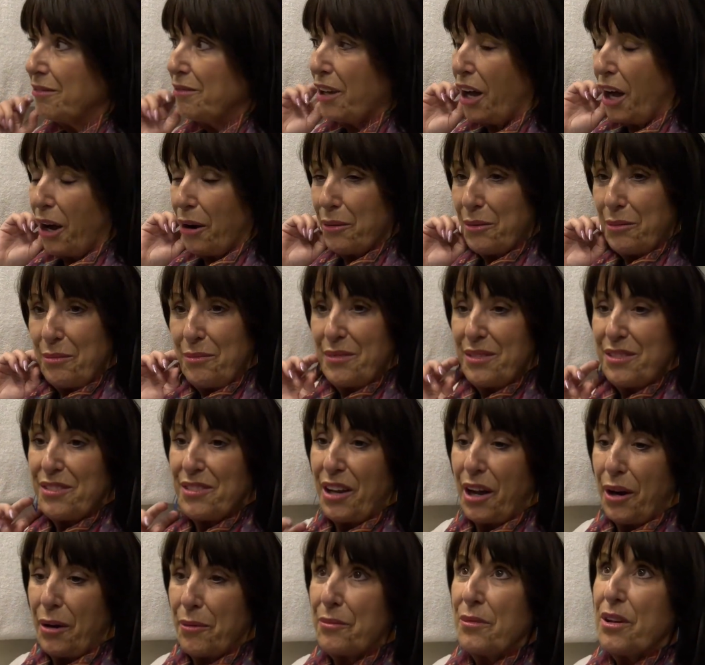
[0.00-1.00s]
No.
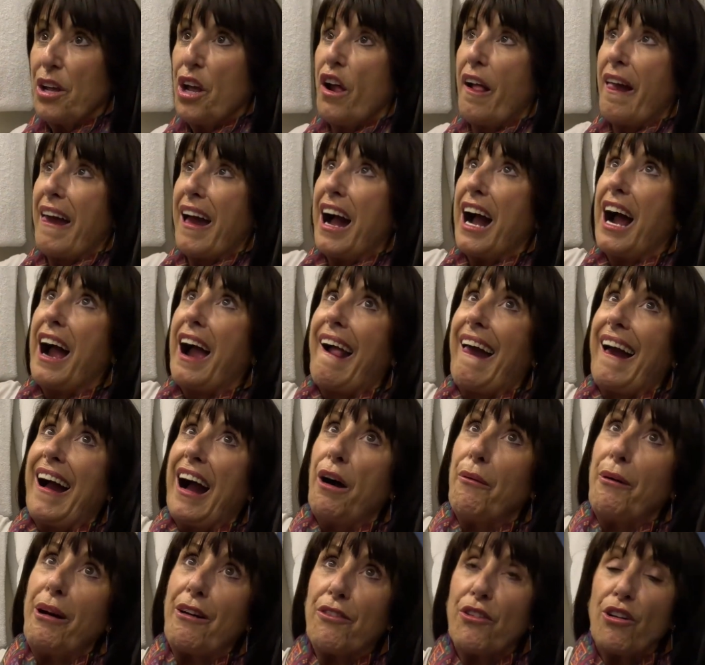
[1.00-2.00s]
So,
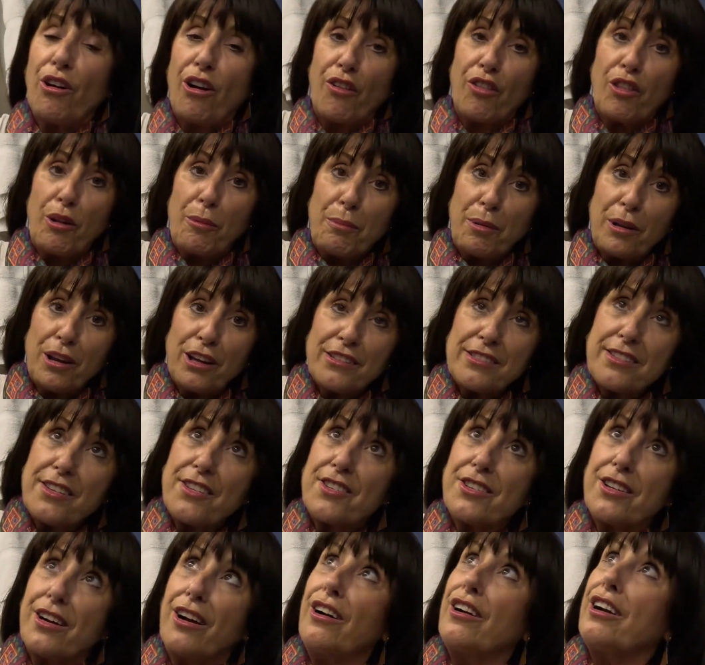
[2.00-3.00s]
however, on the plus
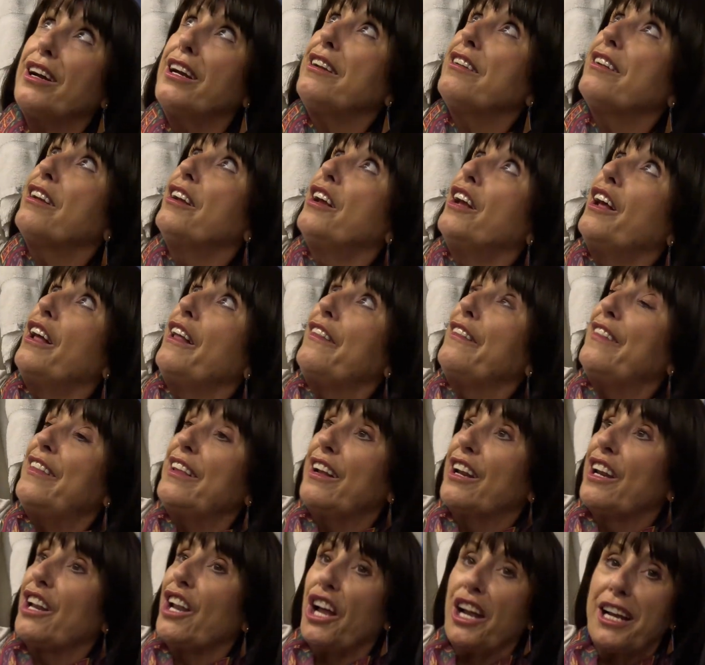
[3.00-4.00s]
side,
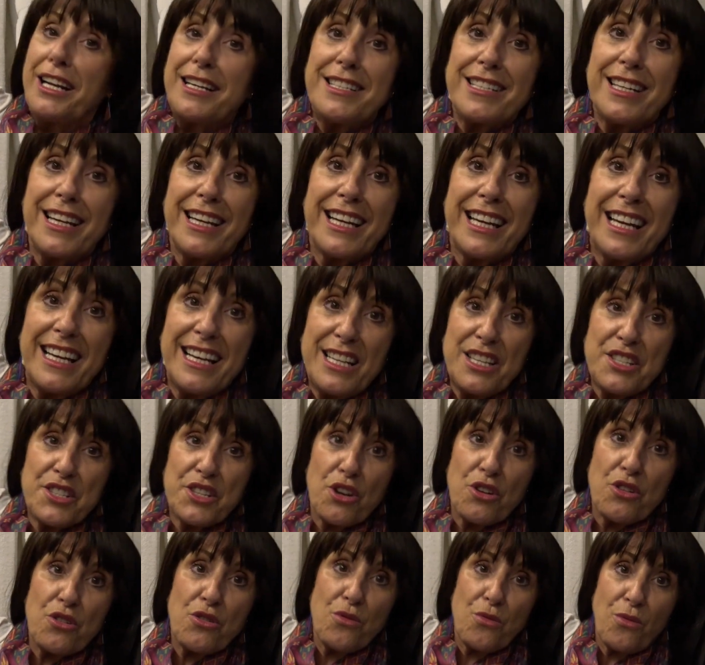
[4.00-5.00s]
the lighting is
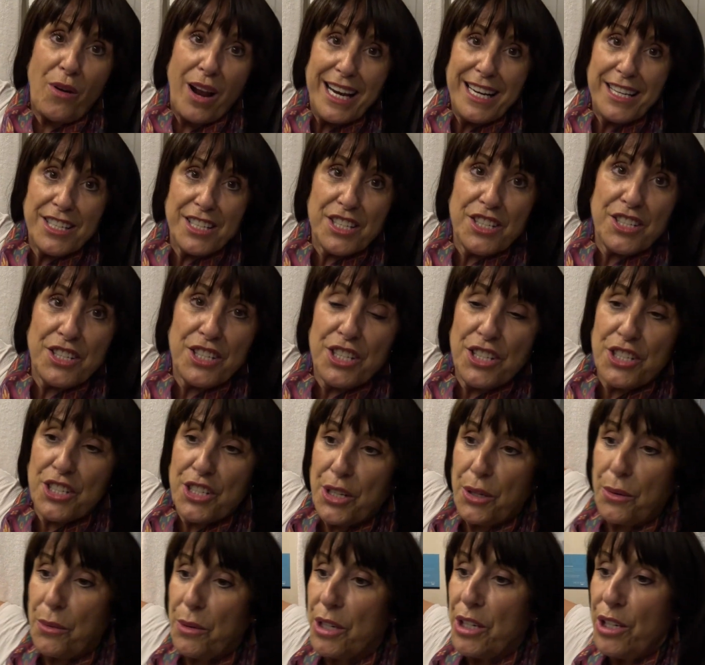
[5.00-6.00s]
great to
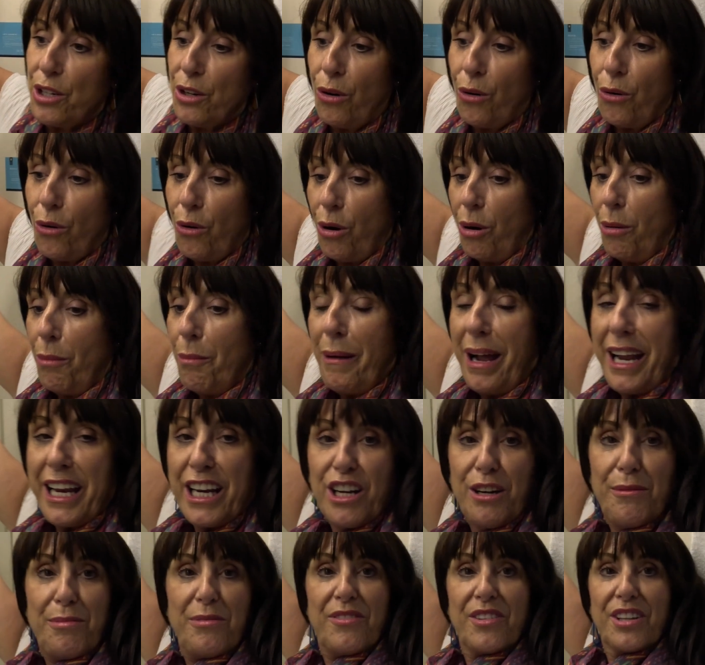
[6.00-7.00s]
do your
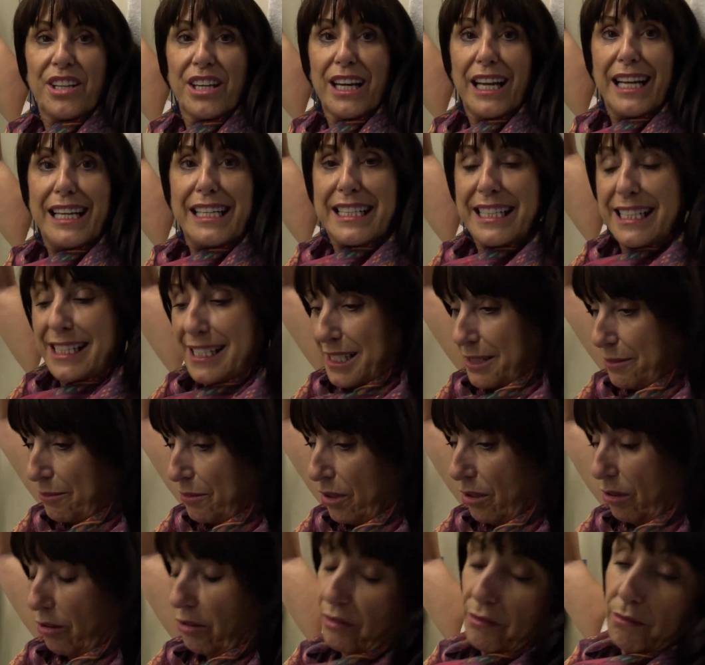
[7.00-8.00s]
makeup for the ladies
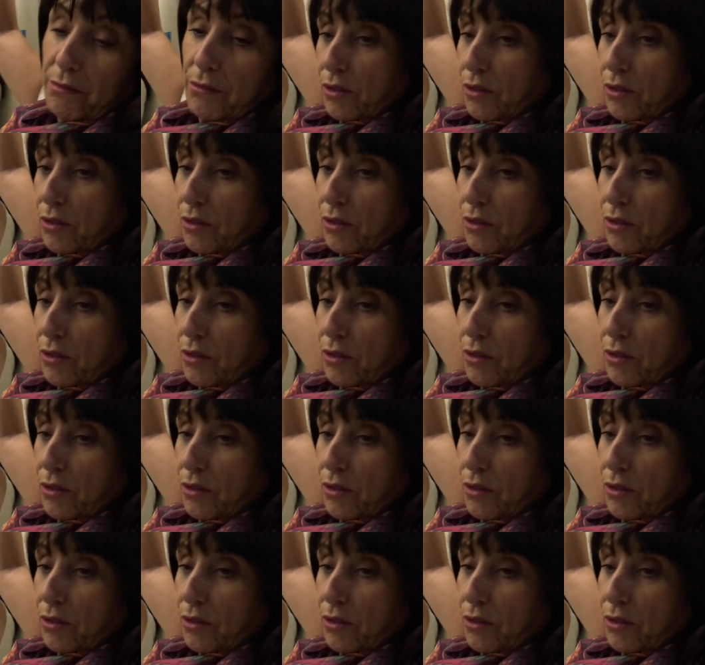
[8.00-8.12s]
or